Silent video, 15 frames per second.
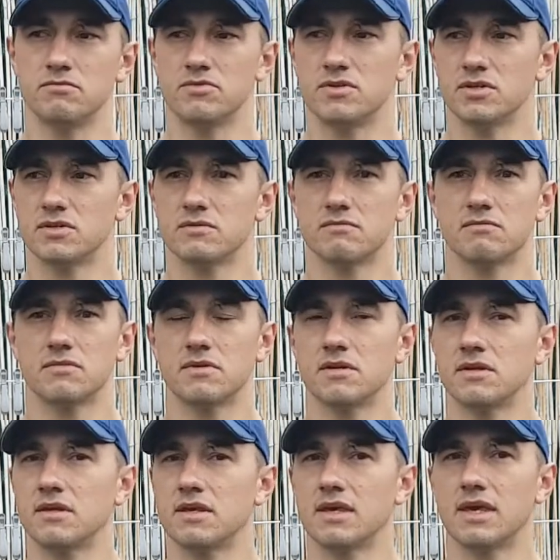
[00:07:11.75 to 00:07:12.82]
Just
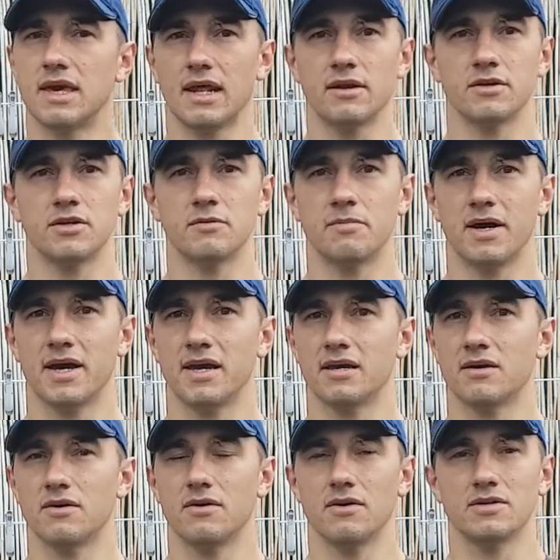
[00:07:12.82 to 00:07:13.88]
get on your bike
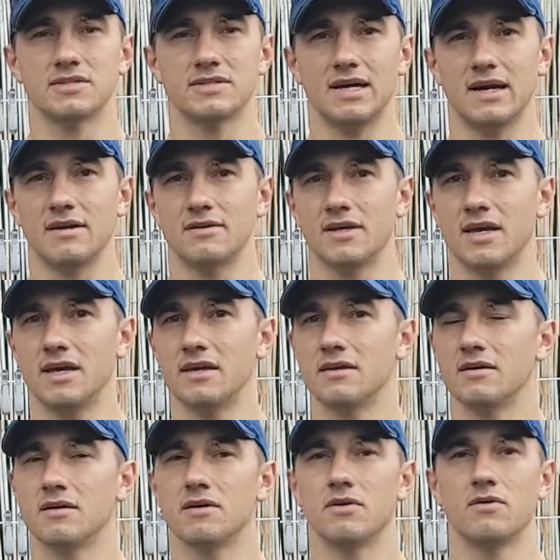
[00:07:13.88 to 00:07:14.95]
on a Saturday
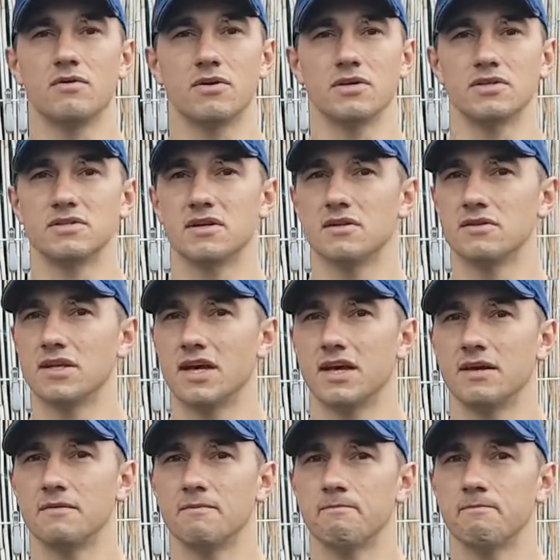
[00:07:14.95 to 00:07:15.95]
or a Sunday,